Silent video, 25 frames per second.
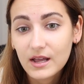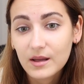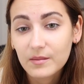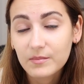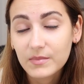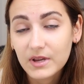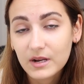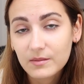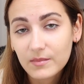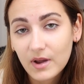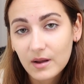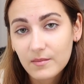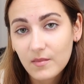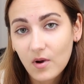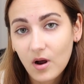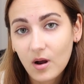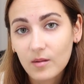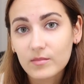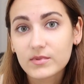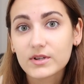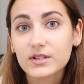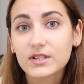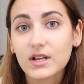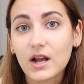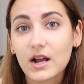me and my
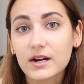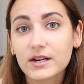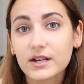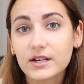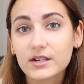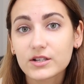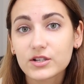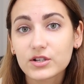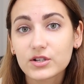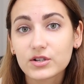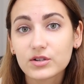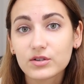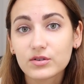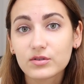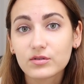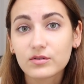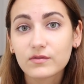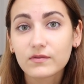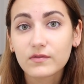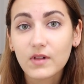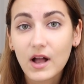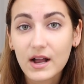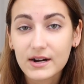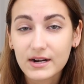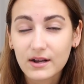mom decided to
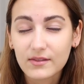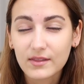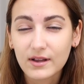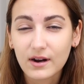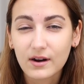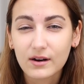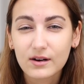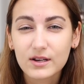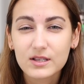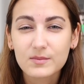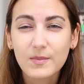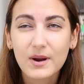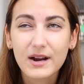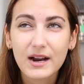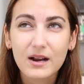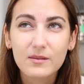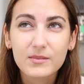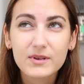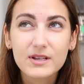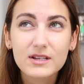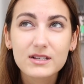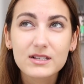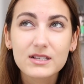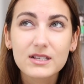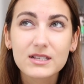fly down there because
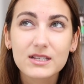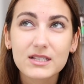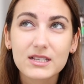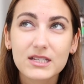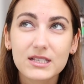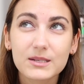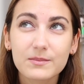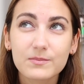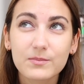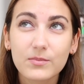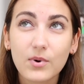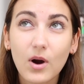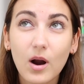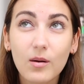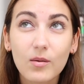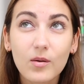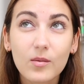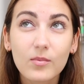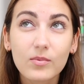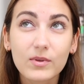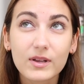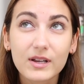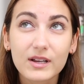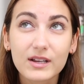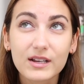Miami's
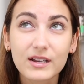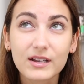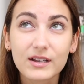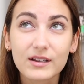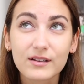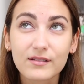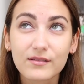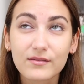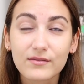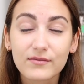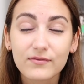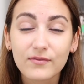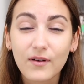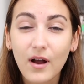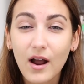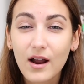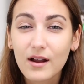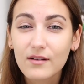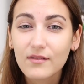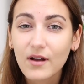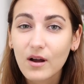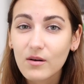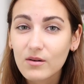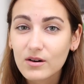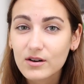probably
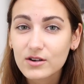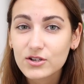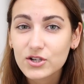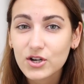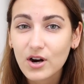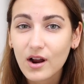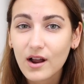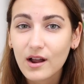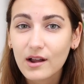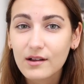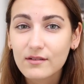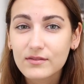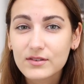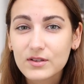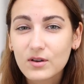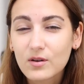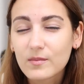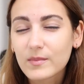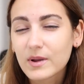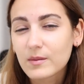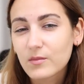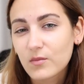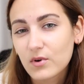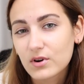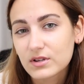5-hour drive, so it
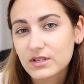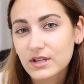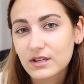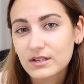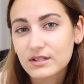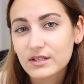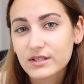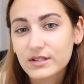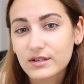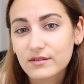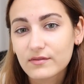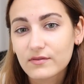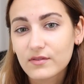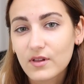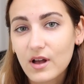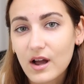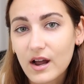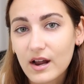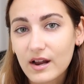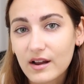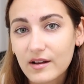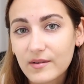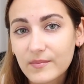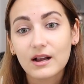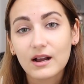made more sense to
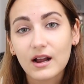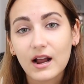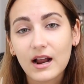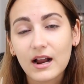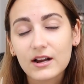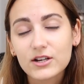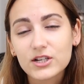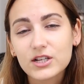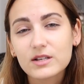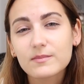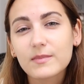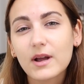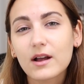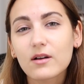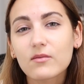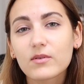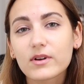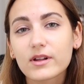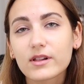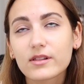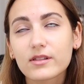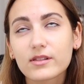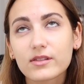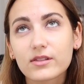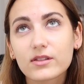fly. I actually met
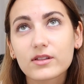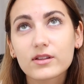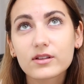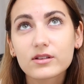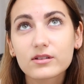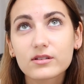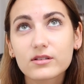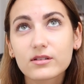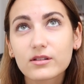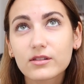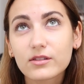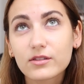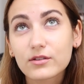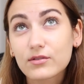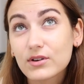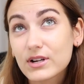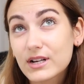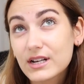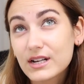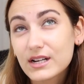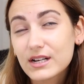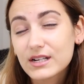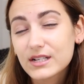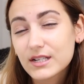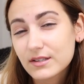with
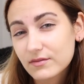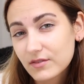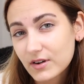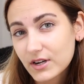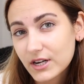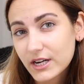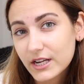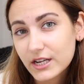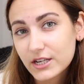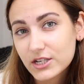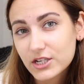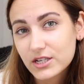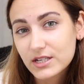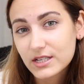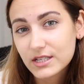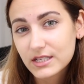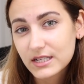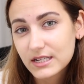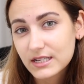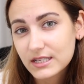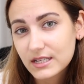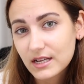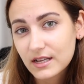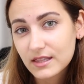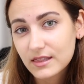3 different
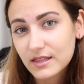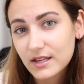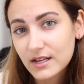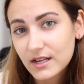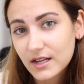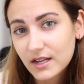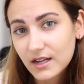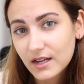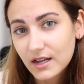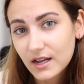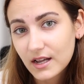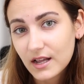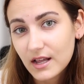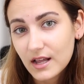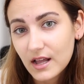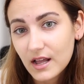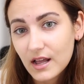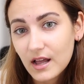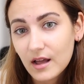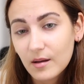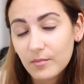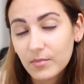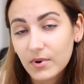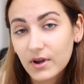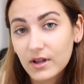agencies, I think,
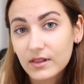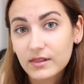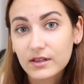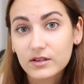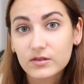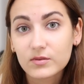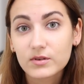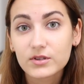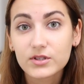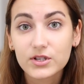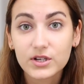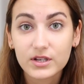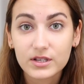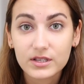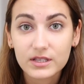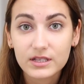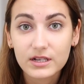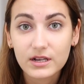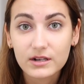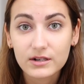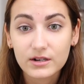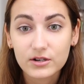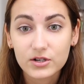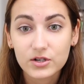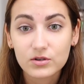but this was just the
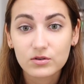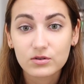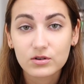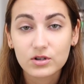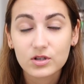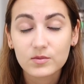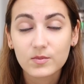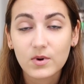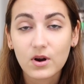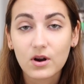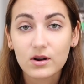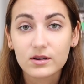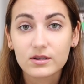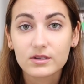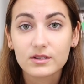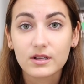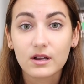initial response